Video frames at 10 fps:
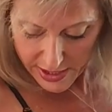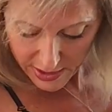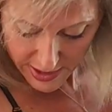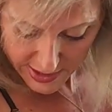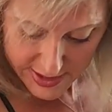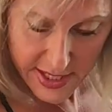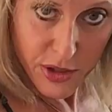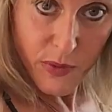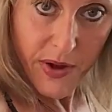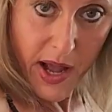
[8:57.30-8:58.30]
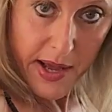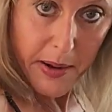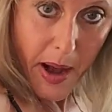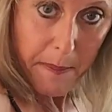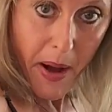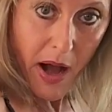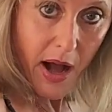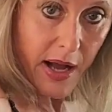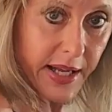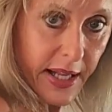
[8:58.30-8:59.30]
And like I said, you've got a
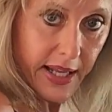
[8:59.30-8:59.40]
pocket